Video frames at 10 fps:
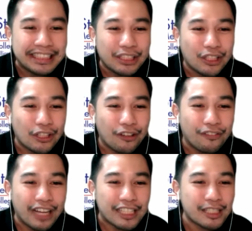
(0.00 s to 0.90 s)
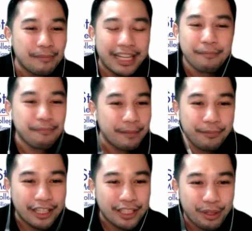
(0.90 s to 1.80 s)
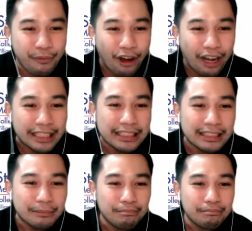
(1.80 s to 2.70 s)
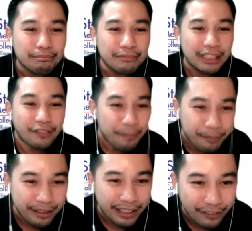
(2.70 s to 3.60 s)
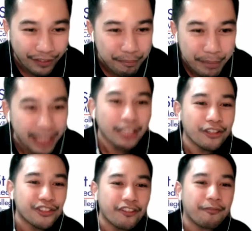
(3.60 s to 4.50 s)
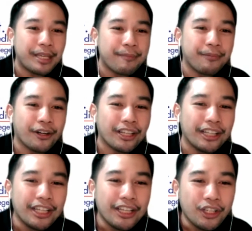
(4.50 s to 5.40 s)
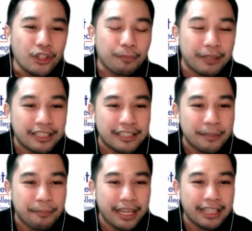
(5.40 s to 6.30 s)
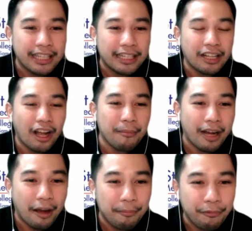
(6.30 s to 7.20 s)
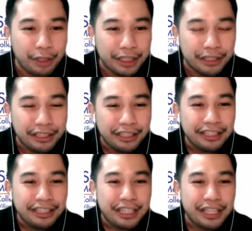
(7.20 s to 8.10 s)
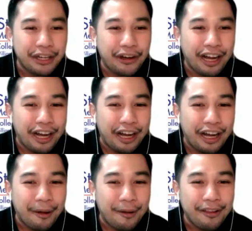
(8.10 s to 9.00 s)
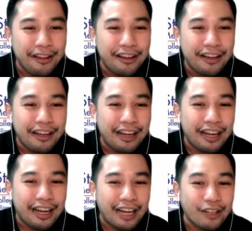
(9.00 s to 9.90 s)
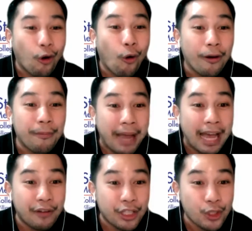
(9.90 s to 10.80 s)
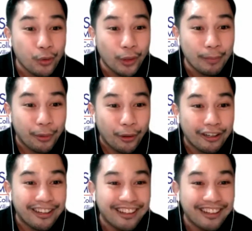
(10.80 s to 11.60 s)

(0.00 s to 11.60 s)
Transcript: of as many people as we want, even even millions of people to participate and come up with, you know, uh, our own Paris rule book,